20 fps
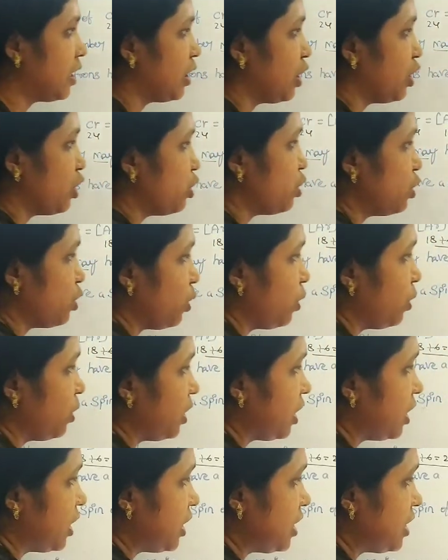So
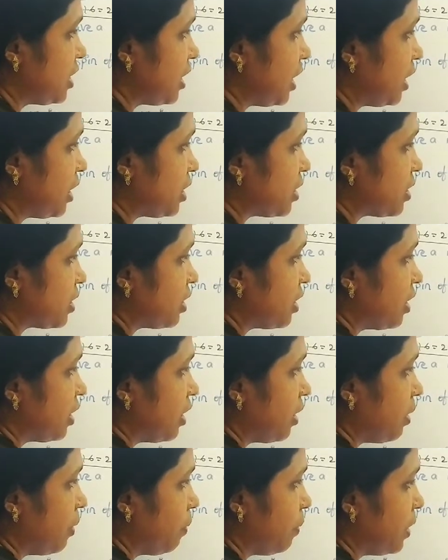36
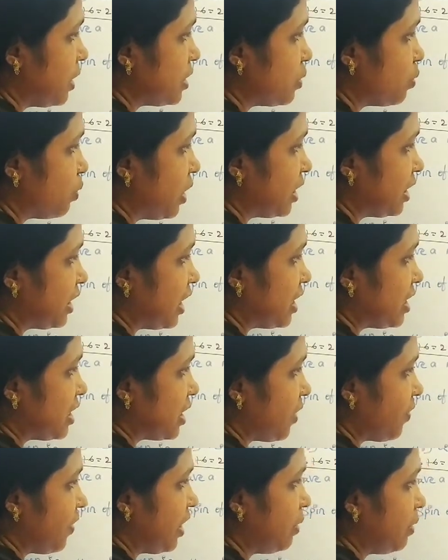plus 1,
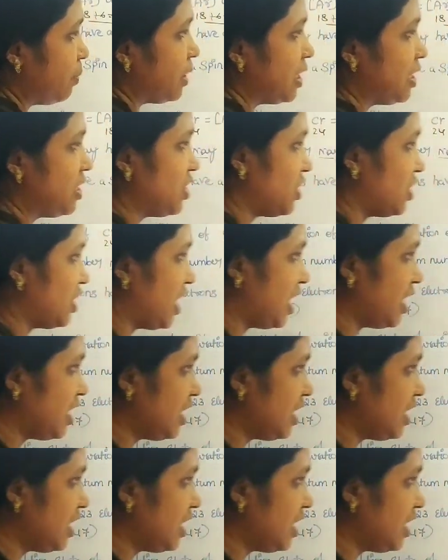37 plus 10,